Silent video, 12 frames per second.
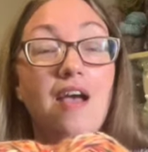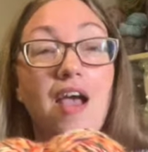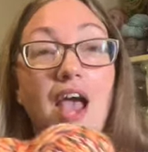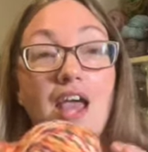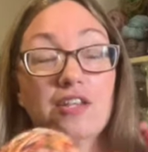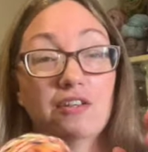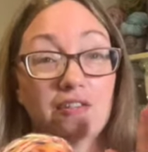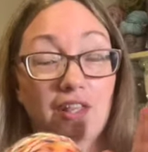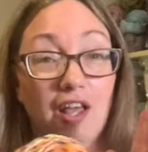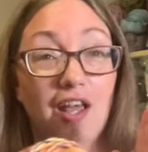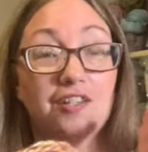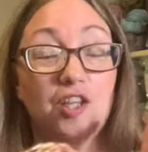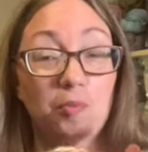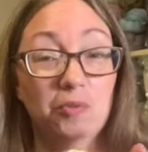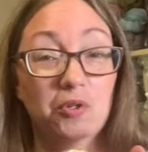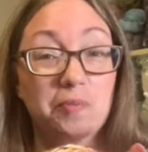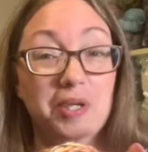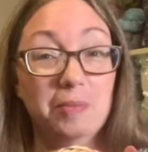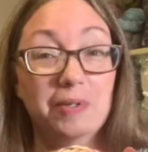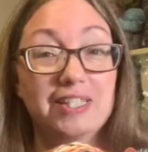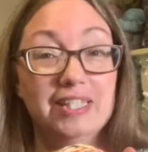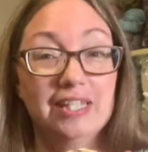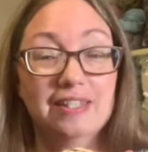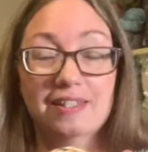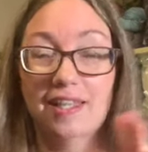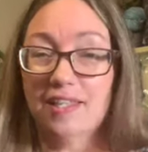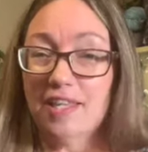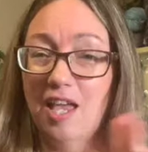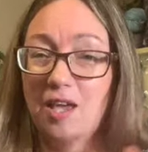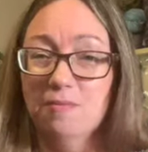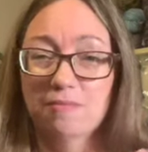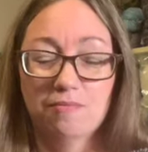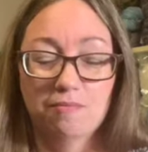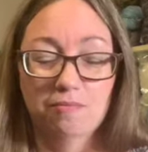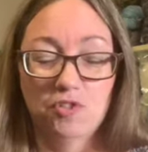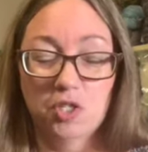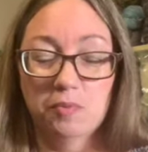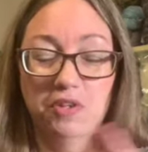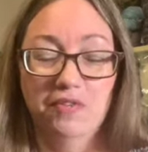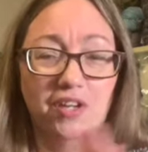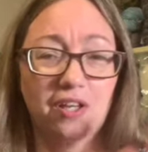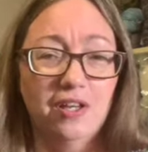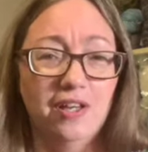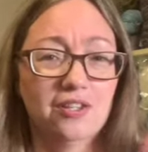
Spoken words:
And a number of people did say, yeah, just move it on.